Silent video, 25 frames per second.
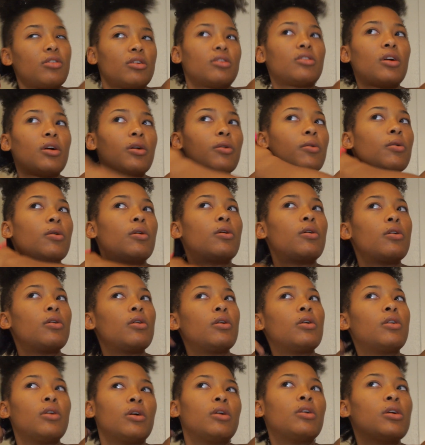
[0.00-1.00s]
you know.
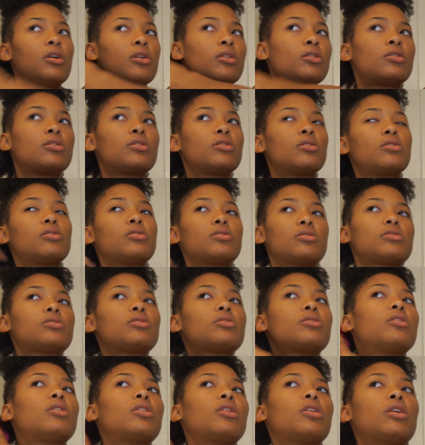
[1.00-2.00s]

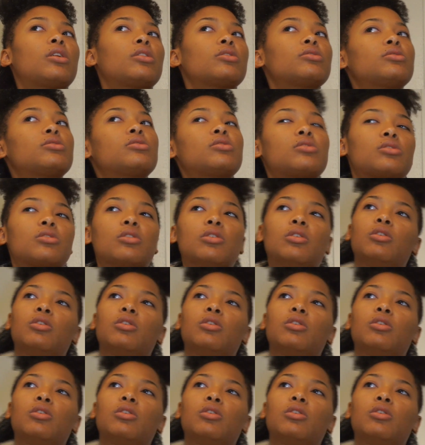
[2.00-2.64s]
So then I'll just